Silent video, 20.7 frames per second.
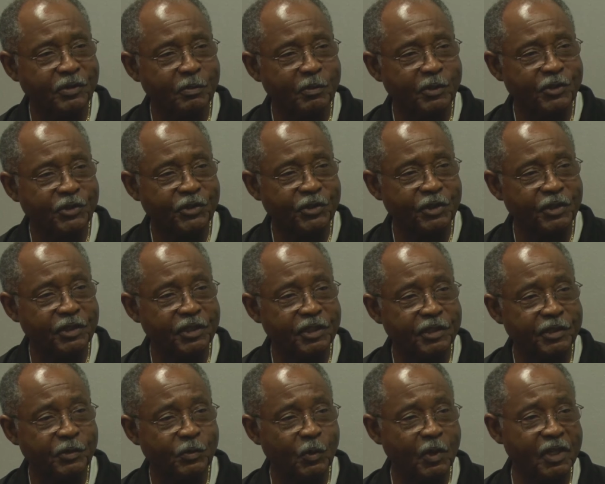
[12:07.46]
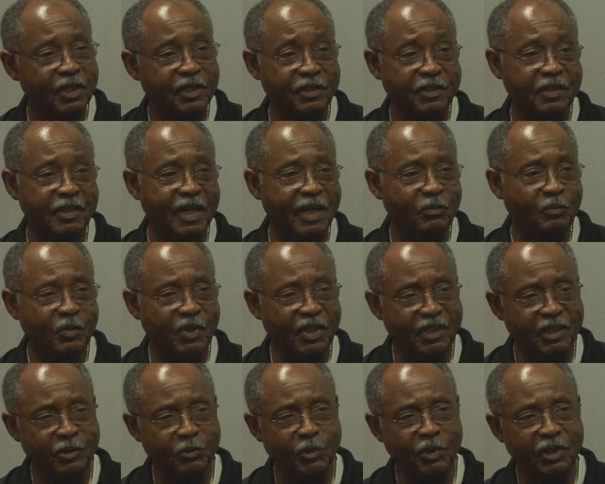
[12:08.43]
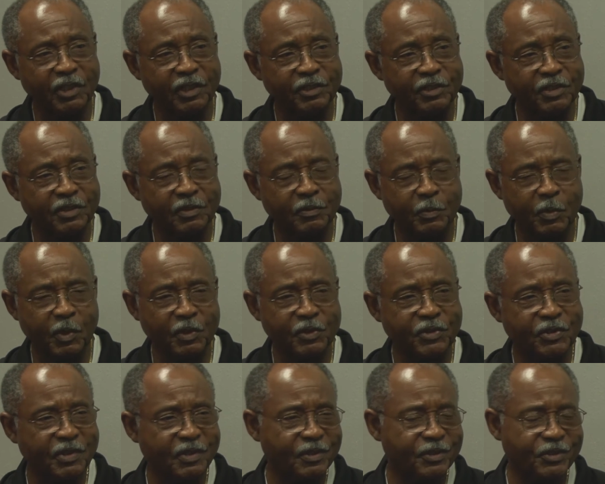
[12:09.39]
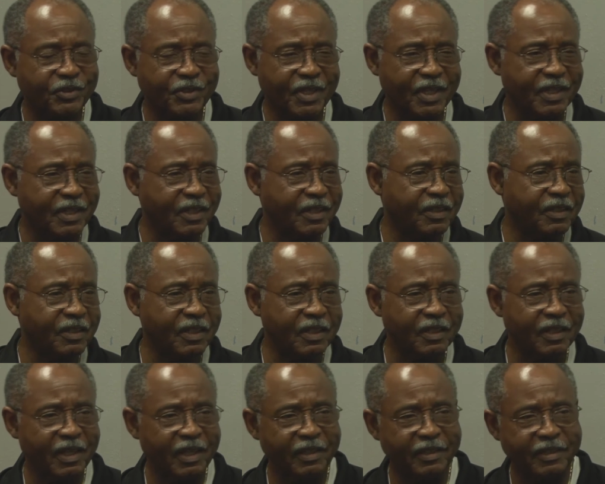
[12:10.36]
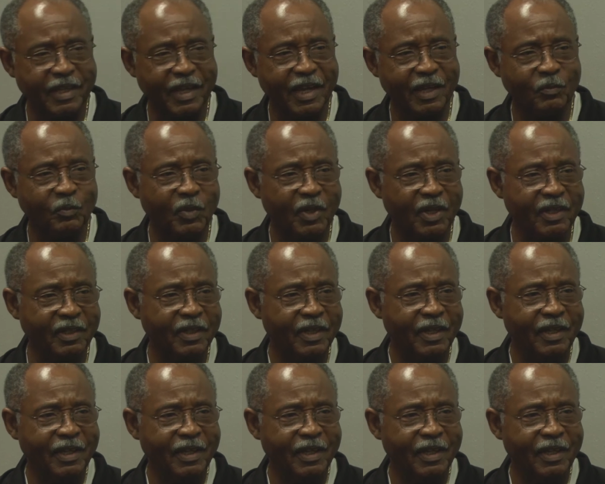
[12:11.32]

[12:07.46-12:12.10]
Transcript: in mysterious ways, and not being a religious person or saying anything like that, but